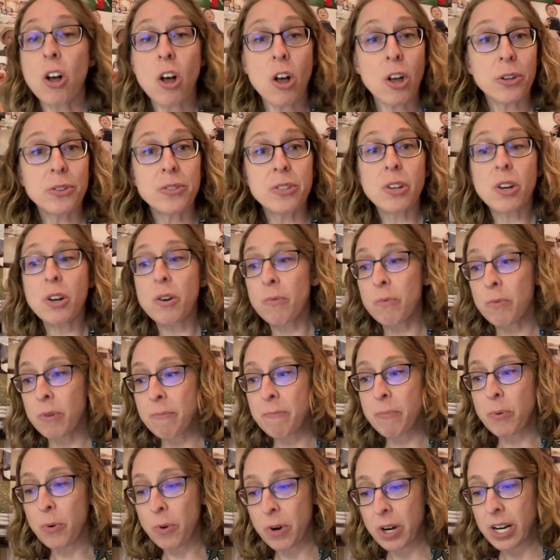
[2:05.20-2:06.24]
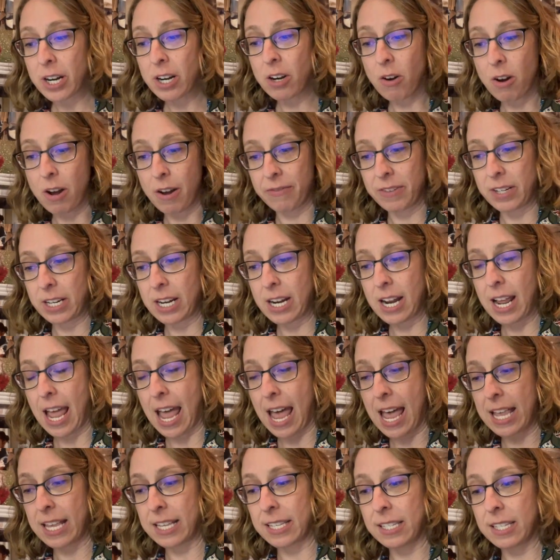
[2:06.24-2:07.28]
also reported often
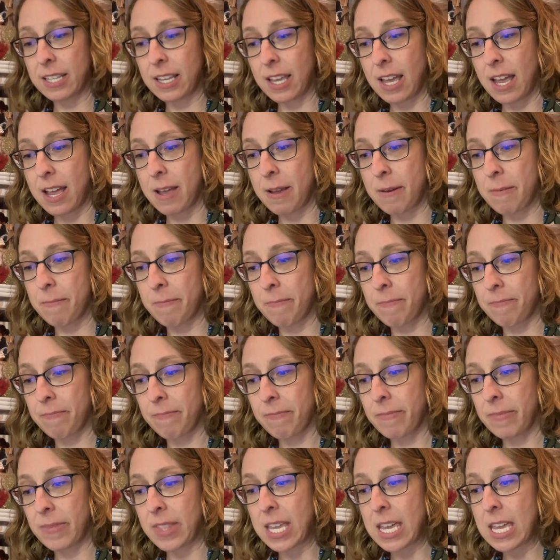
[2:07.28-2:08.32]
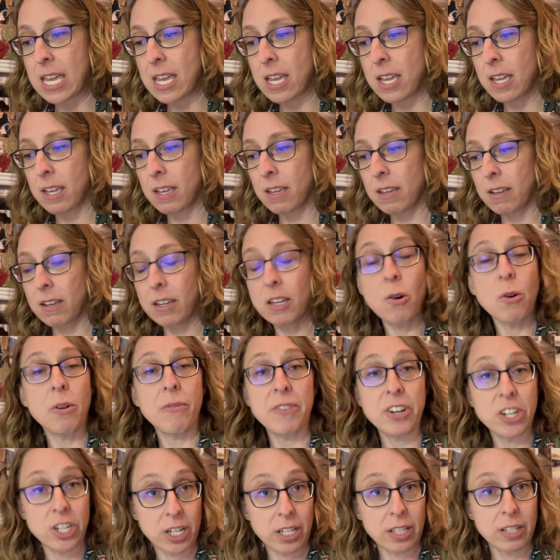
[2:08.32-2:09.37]
as the
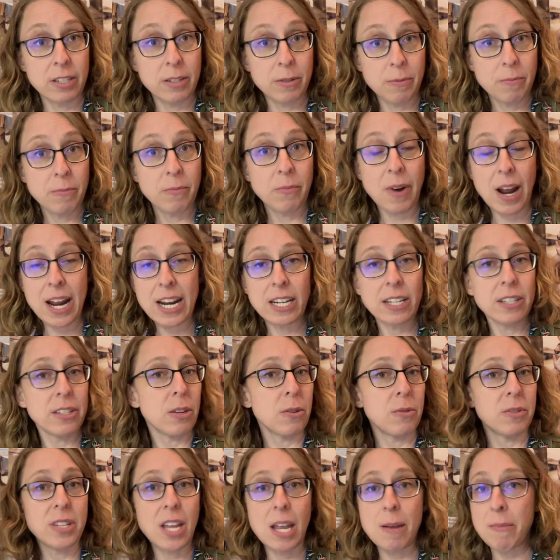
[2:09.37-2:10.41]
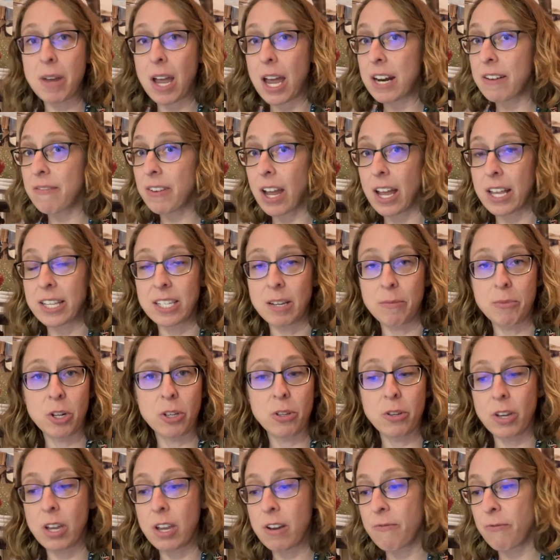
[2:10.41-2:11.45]
coefficients, right? So same kind of concept. You're
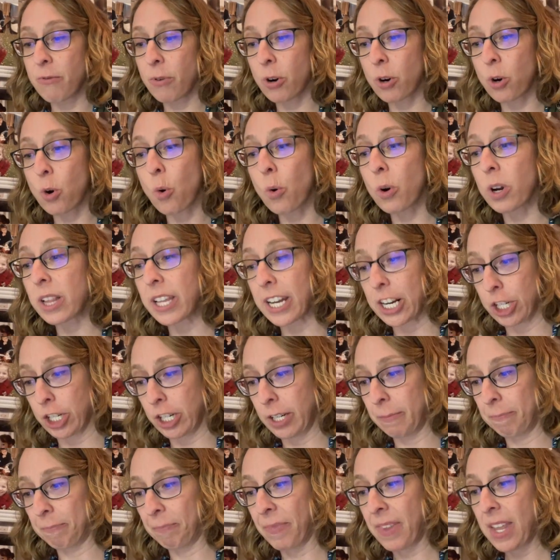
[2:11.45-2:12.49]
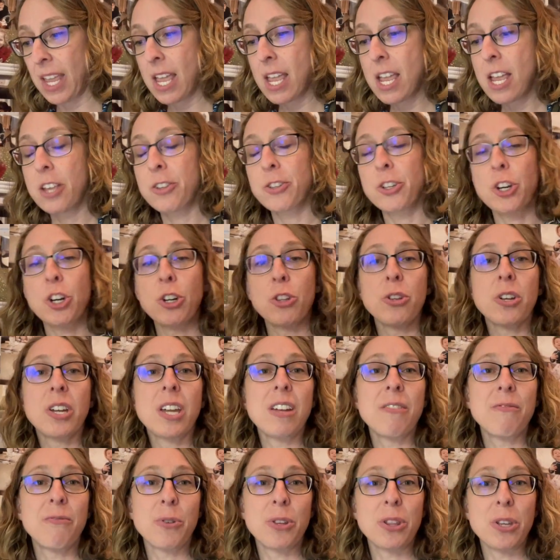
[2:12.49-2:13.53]
looking for correlation. So you're
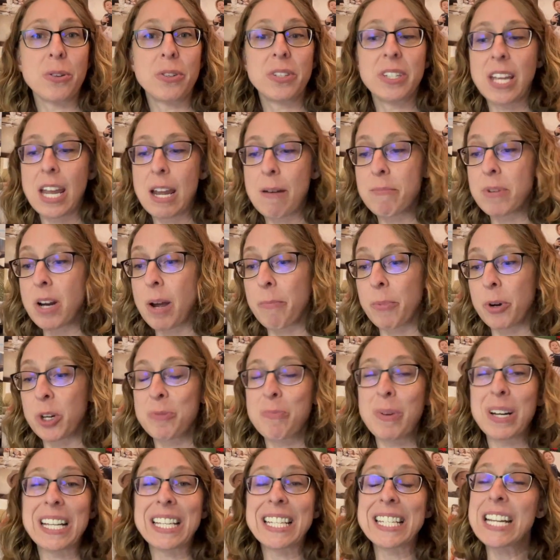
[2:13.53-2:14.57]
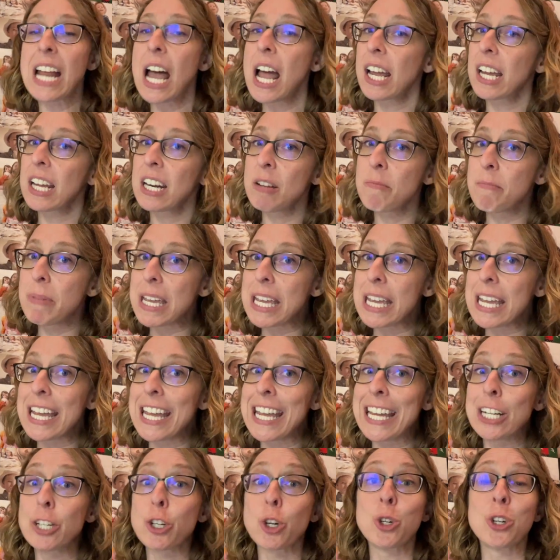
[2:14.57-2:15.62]
looking for those same numbers, but it's not going to be
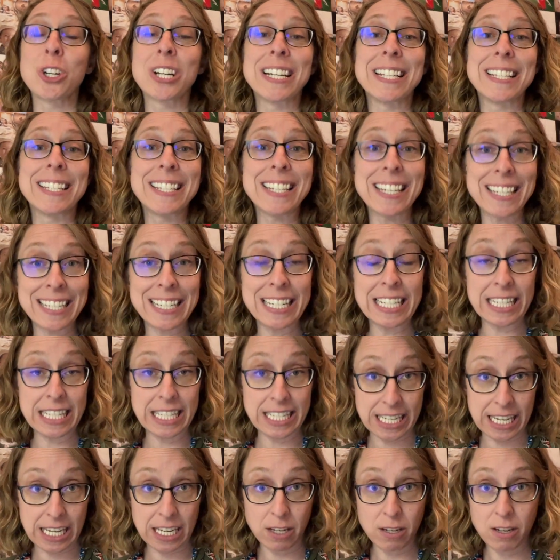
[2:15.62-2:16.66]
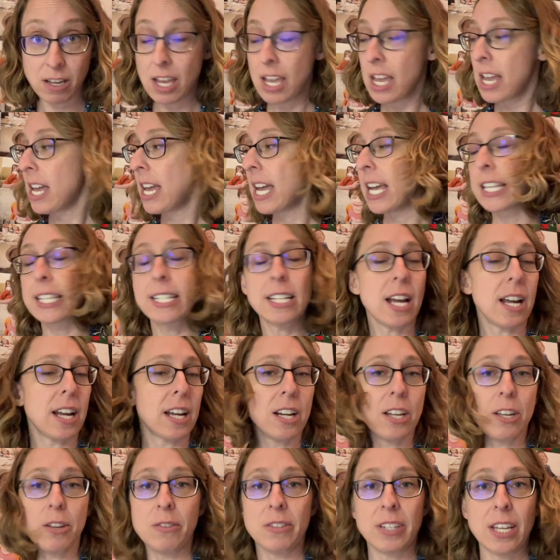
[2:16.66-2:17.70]
internal consistency. It's not
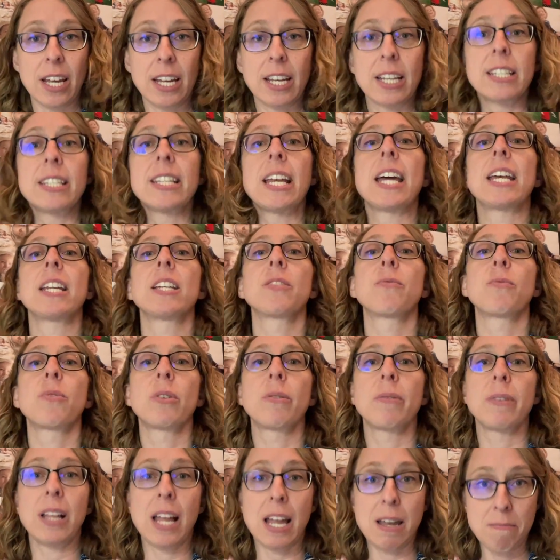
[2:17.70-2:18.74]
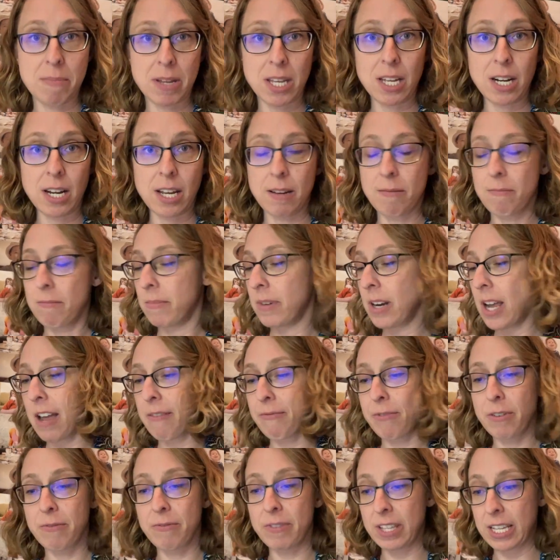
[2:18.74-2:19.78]
going to use that because that is for reliability, not
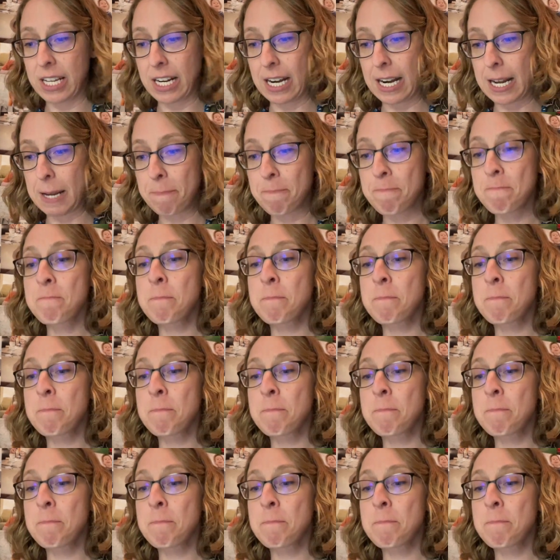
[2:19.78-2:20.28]
for validity.